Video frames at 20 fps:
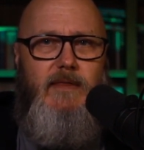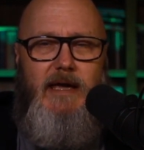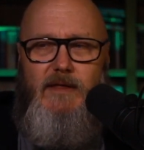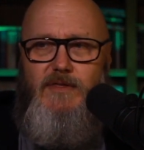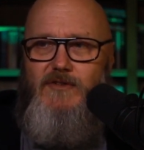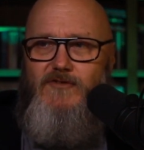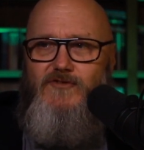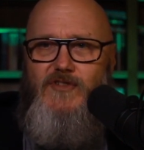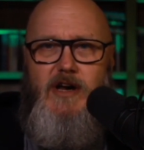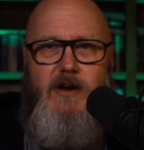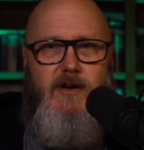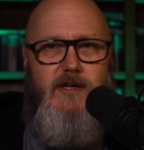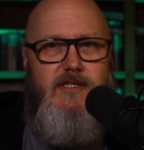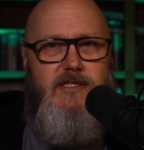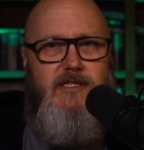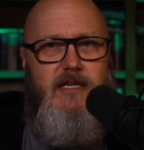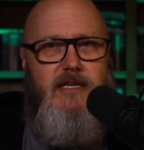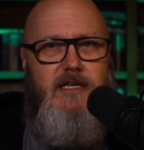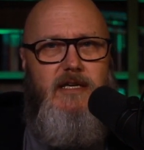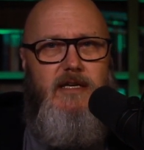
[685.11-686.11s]
They had the
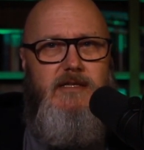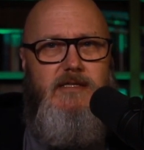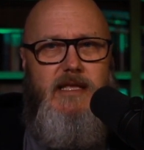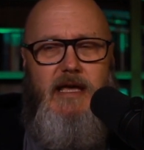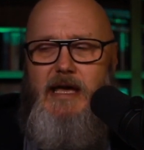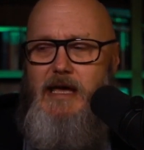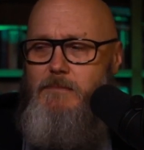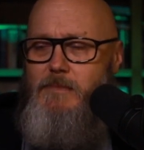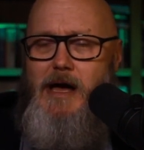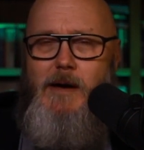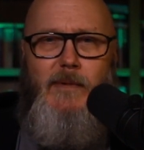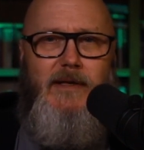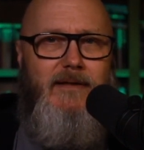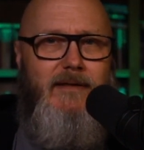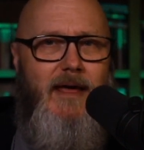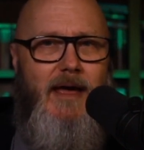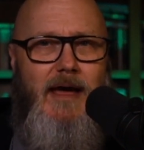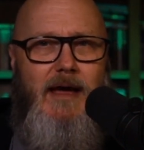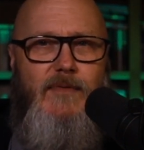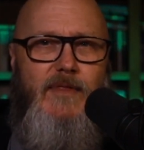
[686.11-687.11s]
Pharisees, they had mom and
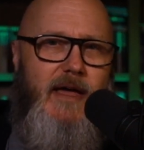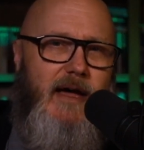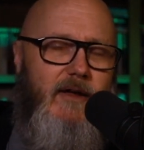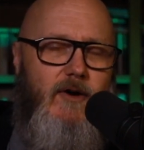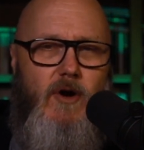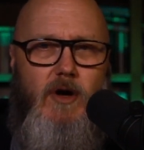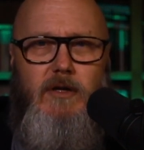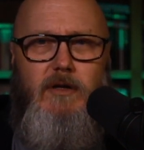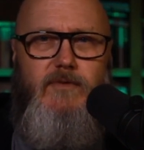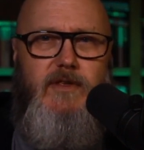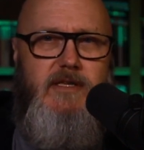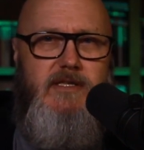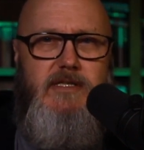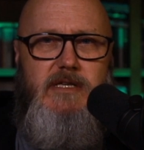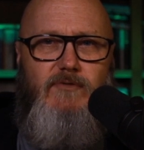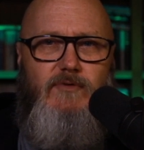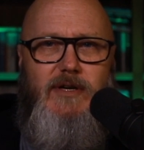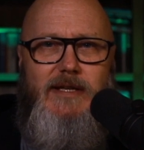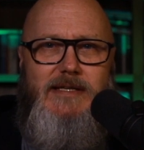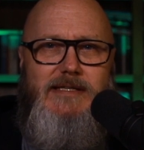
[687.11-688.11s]
dad, they had all of these
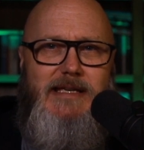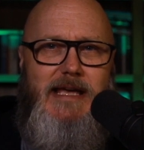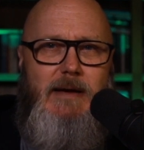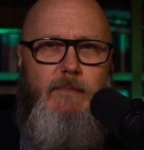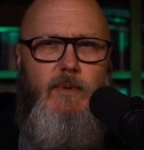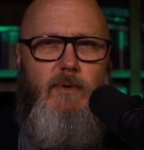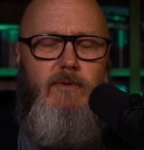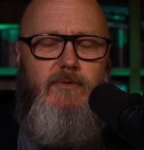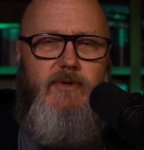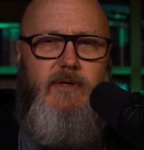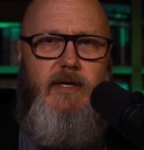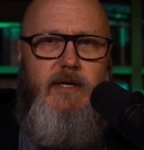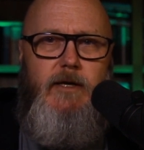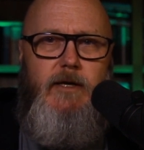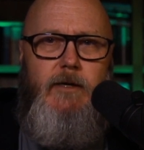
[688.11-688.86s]
different examples.